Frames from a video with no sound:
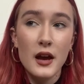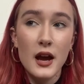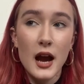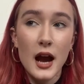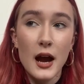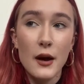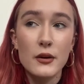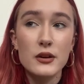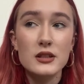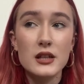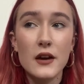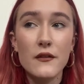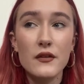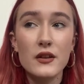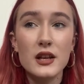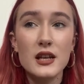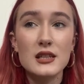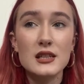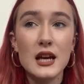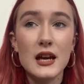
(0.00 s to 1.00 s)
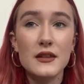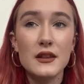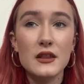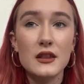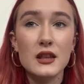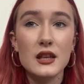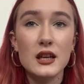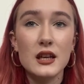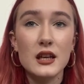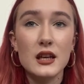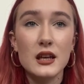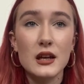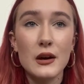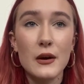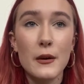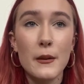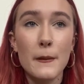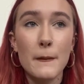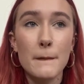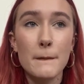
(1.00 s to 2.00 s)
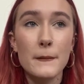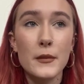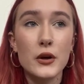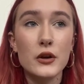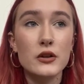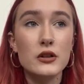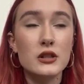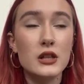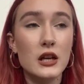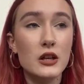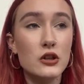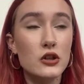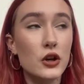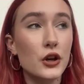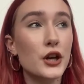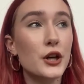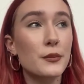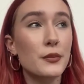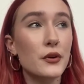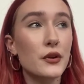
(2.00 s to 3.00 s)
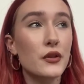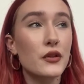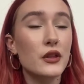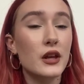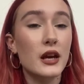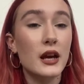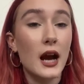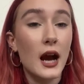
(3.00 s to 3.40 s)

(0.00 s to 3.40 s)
I would definitely say that the most enjoyable thing